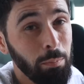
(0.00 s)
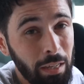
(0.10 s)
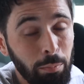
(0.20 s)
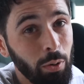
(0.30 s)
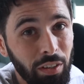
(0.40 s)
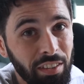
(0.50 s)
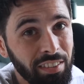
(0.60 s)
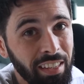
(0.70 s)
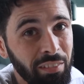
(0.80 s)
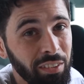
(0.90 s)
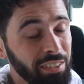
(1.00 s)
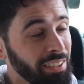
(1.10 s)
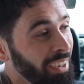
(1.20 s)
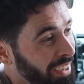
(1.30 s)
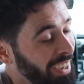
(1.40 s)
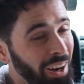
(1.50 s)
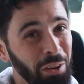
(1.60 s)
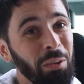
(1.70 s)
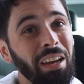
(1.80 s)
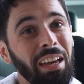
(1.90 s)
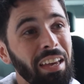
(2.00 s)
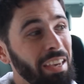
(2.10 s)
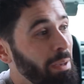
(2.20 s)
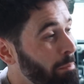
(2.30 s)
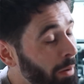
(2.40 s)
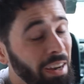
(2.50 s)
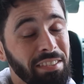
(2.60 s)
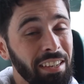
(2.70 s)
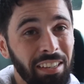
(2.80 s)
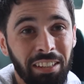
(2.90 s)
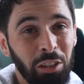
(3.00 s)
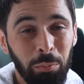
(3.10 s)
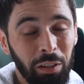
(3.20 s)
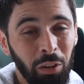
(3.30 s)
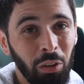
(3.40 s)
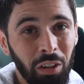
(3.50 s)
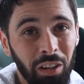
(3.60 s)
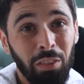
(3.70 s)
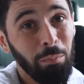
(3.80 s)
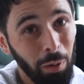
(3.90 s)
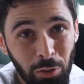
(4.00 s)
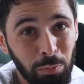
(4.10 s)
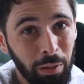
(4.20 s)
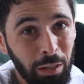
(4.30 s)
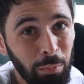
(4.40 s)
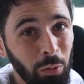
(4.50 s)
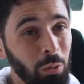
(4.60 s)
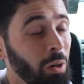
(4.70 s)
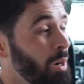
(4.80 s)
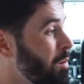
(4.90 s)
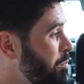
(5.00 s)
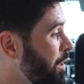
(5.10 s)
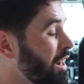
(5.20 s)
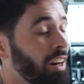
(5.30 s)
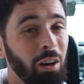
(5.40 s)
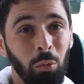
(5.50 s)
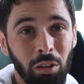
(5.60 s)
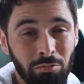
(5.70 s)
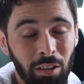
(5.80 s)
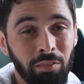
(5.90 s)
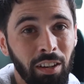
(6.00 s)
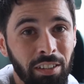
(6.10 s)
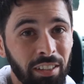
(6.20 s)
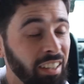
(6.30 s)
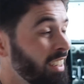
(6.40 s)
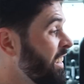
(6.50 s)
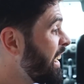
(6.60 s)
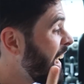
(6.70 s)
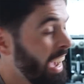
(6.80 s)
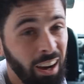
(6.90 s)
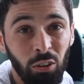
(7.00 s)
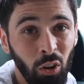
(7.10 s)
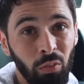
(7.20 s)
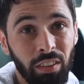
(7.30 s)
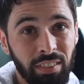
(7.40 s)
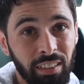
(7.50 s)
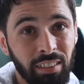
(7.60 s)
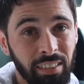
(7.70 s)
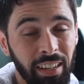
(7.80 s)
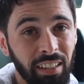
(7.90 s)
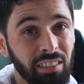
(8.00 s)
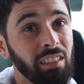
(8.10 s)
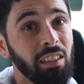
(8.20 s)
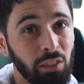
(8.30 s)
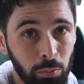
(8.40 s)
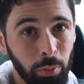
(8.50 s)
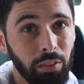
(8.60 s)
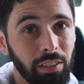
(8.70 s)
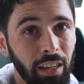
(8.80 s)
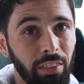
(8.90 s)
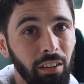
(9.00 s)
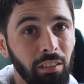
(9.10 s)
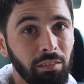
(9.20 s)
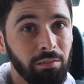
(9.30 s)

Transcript: me putting it together, so it might take a little bit longer than most people, but I want a rough idea how long this thing takes to put together.